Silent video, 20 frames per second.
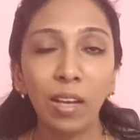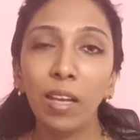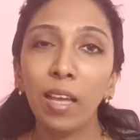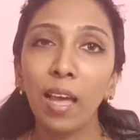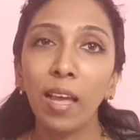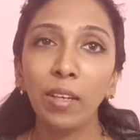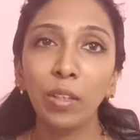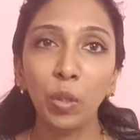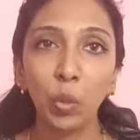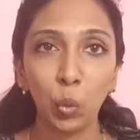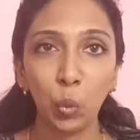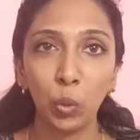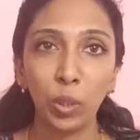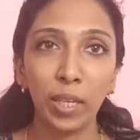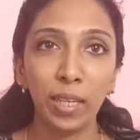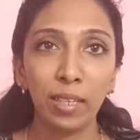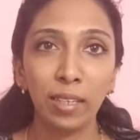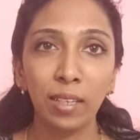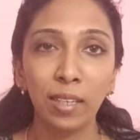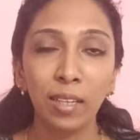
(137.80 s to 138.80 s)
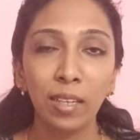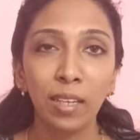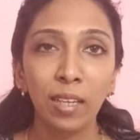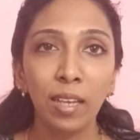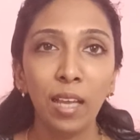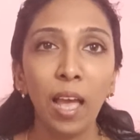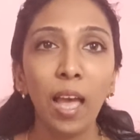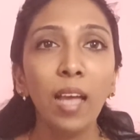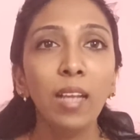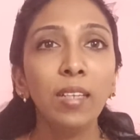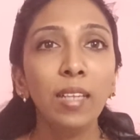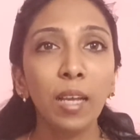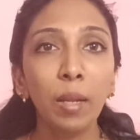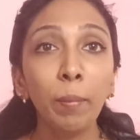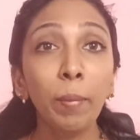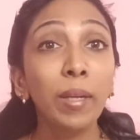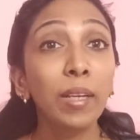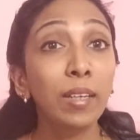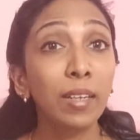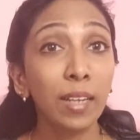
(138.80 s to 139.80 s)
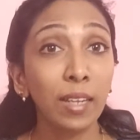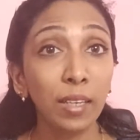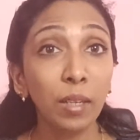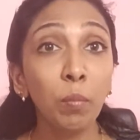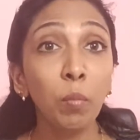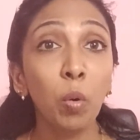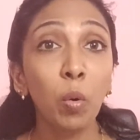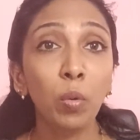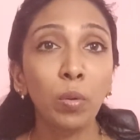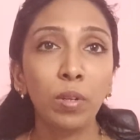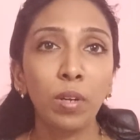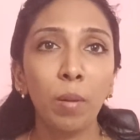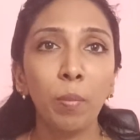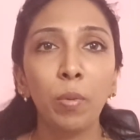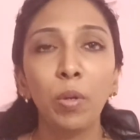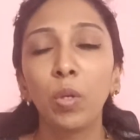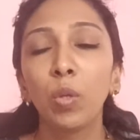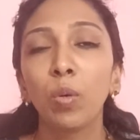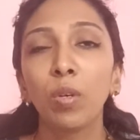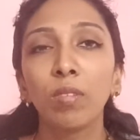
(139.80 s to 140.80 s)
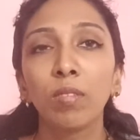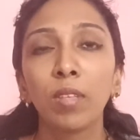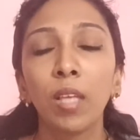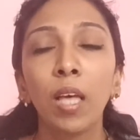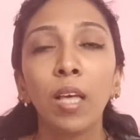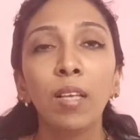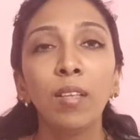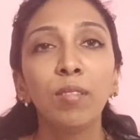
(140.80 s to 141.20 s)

and grow there, and thereby creating more trouble to us.